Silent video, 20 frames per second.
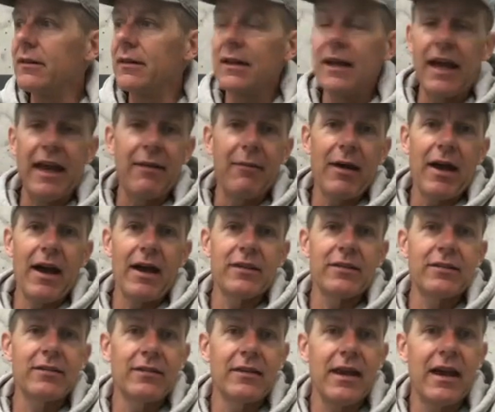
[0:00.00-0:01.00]

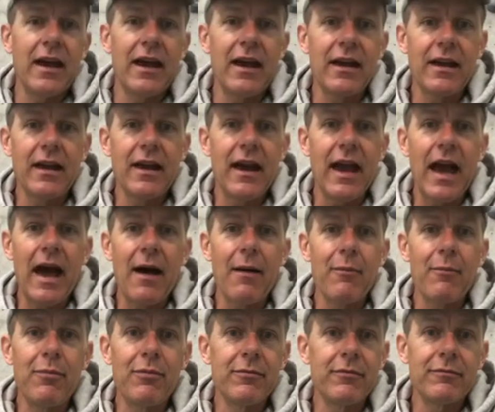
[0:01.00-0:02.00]
lame-ass ab
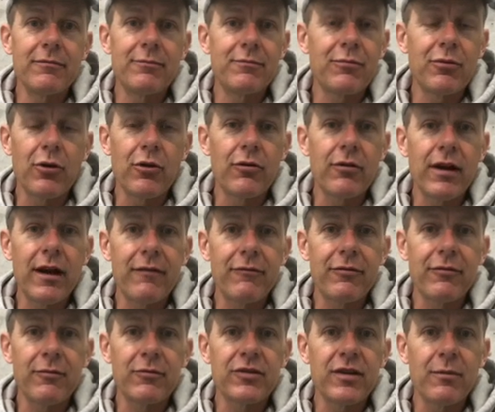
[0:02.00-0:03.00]
program
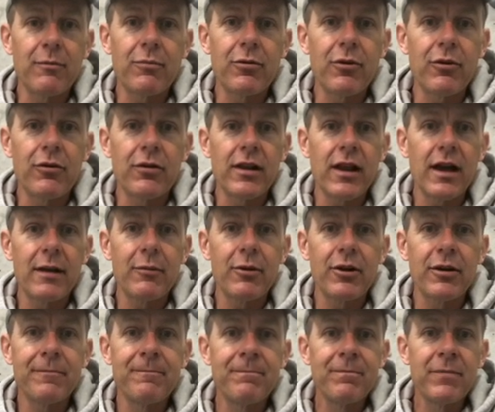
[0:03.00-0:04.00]
from some pro climber,